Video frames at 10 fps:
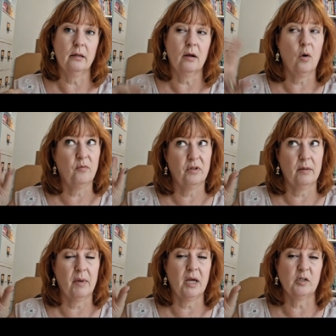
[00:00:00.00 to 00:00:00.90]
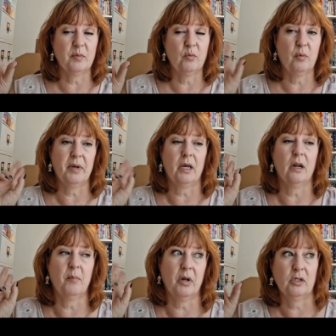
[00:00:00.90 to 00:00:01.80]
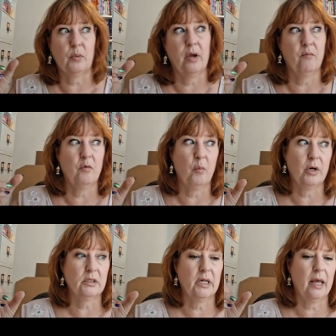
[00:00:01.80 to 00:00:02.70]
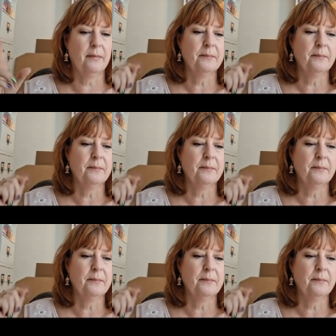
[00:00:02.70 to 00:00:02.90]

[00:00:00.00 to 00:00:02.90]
Hopefully my husband will pick it up on his way home from work today.